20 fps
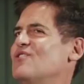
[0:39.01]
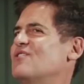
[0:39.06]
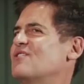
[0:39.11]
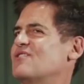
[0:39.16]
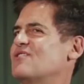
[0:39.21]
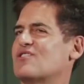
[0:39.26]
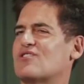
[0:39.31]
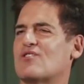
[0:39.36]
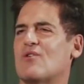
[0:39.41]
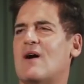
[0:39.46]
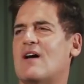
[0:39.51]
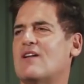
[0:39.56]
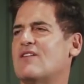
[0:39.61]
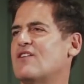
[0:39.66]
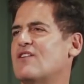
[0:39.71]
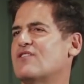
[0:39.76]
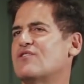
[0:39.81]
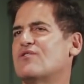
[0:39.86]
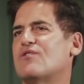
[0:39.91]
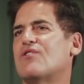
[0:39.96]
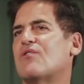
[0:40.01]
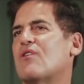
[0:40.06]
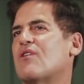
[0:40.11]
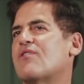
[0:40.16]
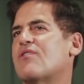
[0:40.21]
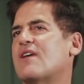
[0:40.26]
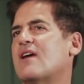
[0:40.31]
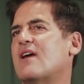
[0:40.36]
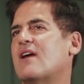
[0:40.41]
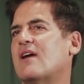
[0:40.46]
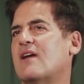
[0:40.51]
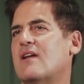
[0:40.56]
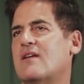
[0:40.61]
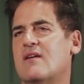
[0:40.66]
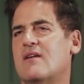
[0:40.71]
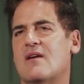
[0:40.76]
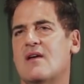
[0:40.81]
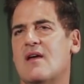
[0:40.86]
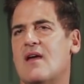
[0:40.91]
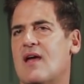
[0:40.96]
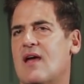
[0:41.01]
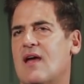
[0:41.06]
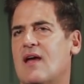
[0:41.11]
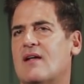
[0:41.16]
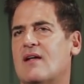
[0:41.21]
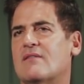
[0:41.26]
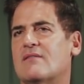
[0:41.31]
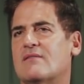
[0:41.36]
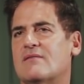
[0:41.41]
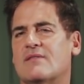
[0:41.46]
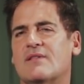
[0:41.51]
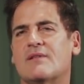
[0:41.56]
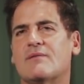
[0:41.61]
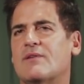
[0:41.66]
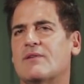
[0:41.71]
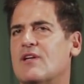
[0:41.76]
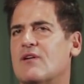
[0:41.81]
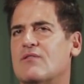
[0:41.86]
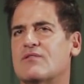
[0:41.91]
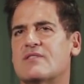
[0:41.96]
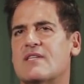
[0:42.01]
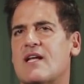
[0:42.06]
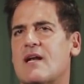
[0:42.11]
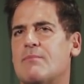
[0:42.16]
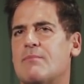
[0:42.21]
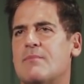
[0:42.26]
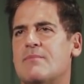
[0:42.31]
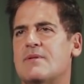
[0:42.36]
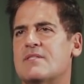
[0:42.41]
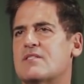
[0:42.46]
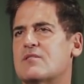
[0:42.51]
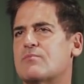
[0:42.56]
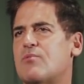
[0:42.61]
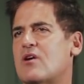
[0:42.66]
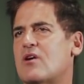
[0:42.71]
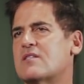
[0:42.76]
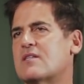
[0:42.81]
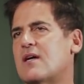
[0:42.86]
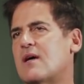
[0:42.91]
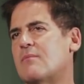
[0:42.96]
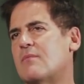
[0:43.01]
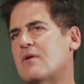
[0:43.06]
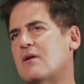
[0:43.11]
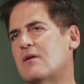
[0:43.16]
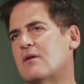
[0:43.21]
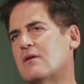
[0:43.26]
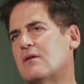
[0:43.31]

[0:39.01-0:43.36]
you can just go out there and do your own thing and you know, set up a business part-time.